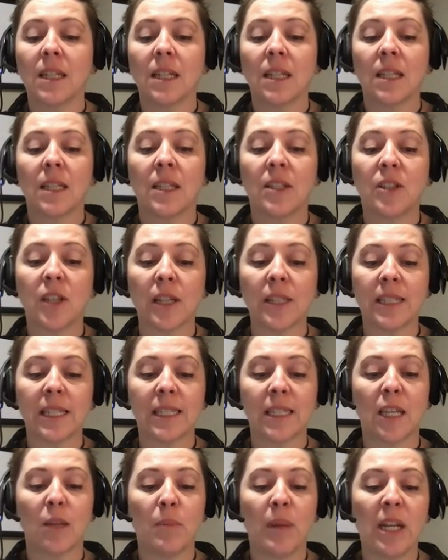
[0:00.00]
The
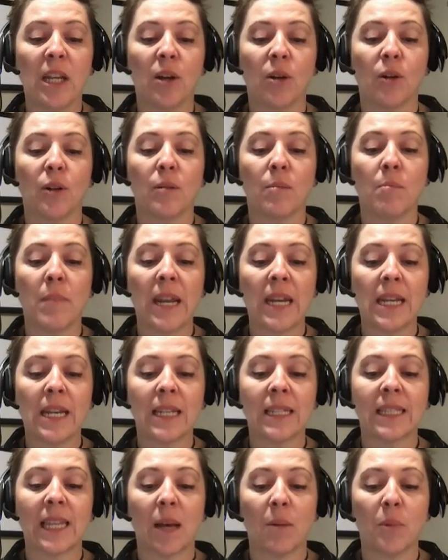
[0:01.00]
Justice Committee heard many
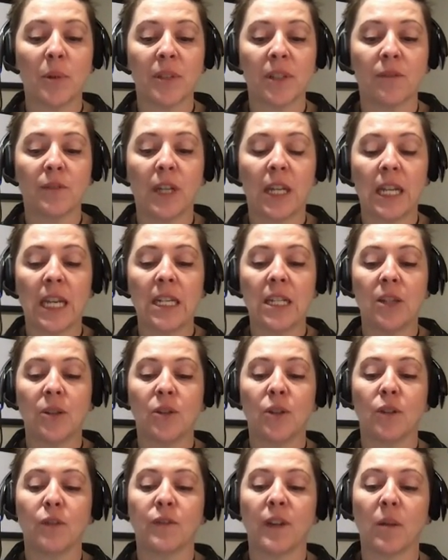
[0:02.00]
examples of
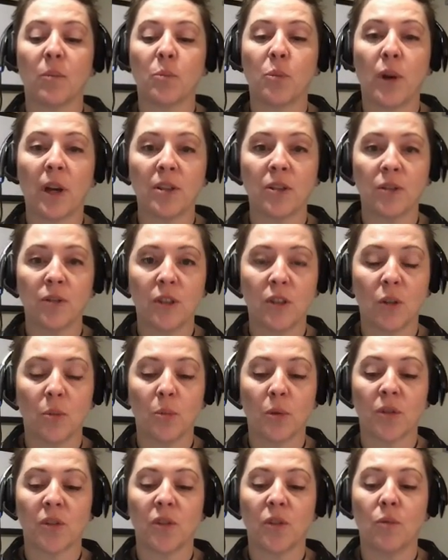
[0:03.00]
Canadians who felt pressured to
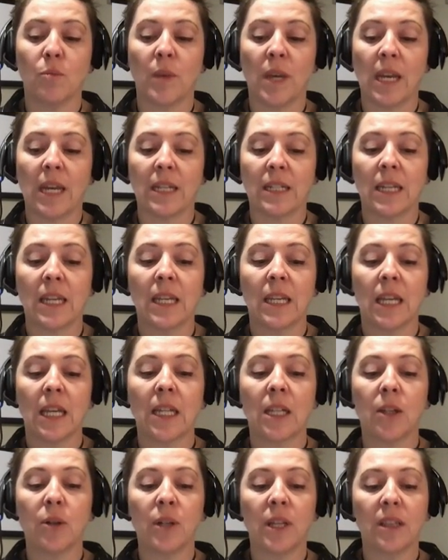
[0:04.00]
pursue MAiD,
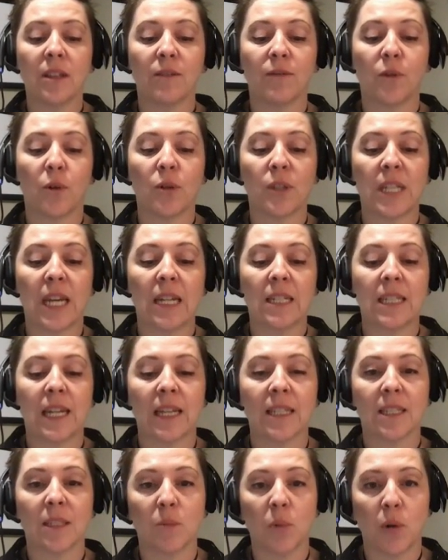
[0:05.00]
including the first-hand
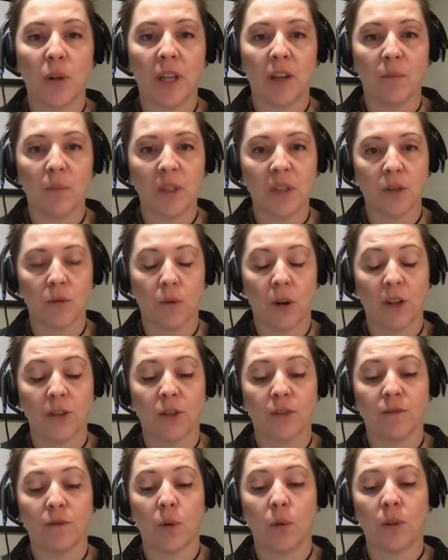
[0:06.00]
testimony of Mr.
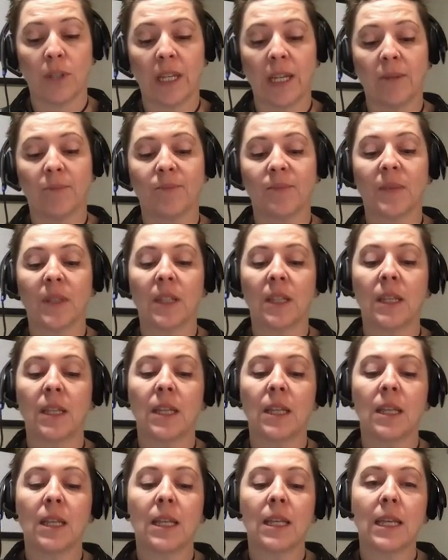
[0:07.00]
Roger Foley.
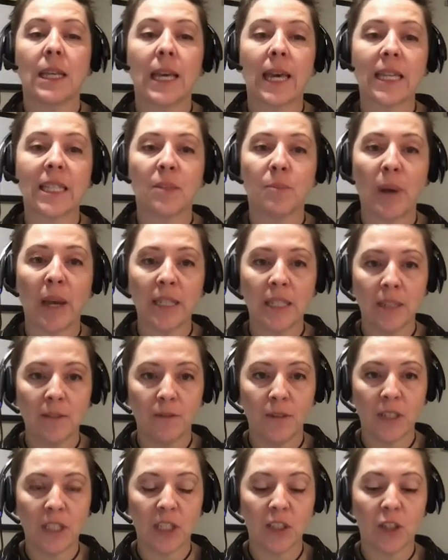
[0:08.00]
Expected
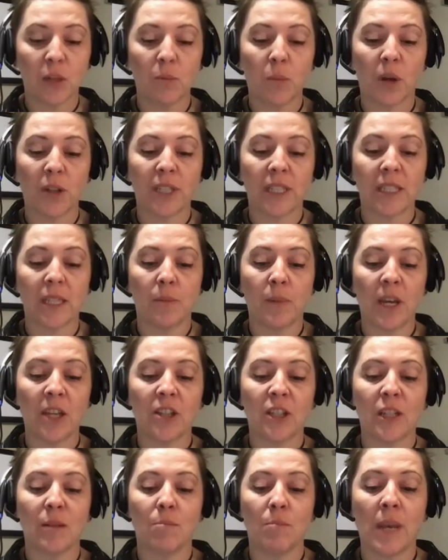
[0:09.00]
physician
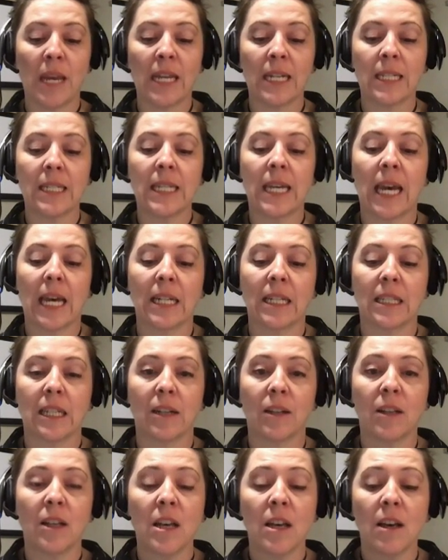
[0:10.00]
participation in MAiD in
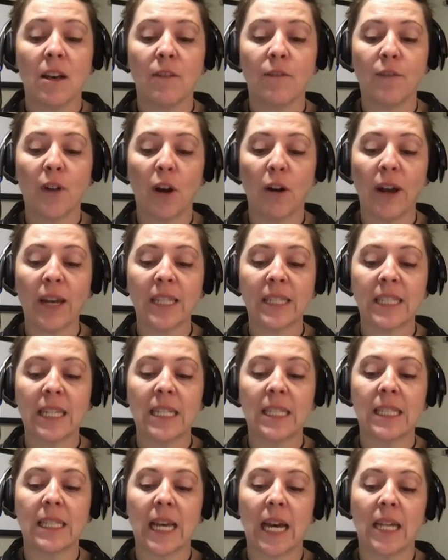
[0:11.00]
Canada far
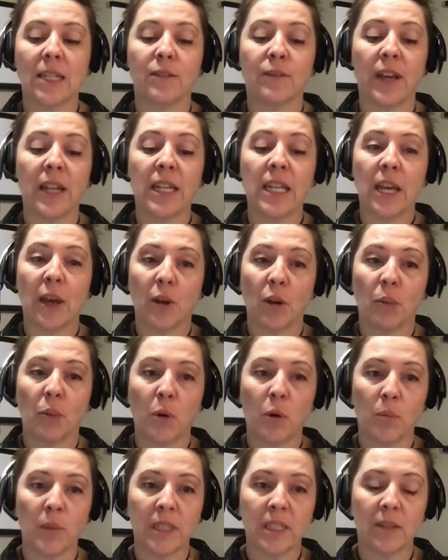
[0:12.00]
exceeds that of any other
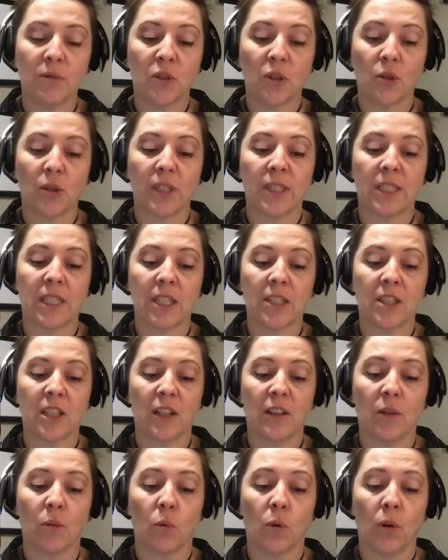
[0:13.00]
permissive jurisdiction
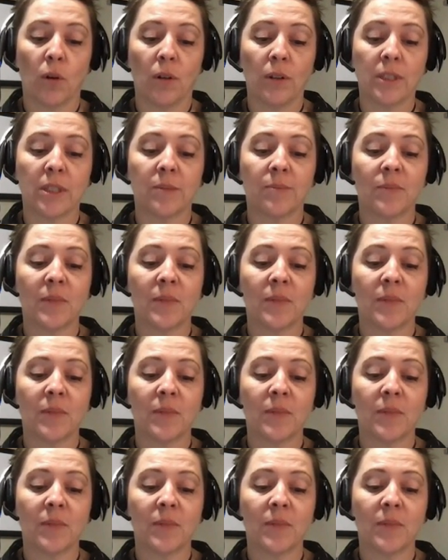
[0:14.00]
in the world.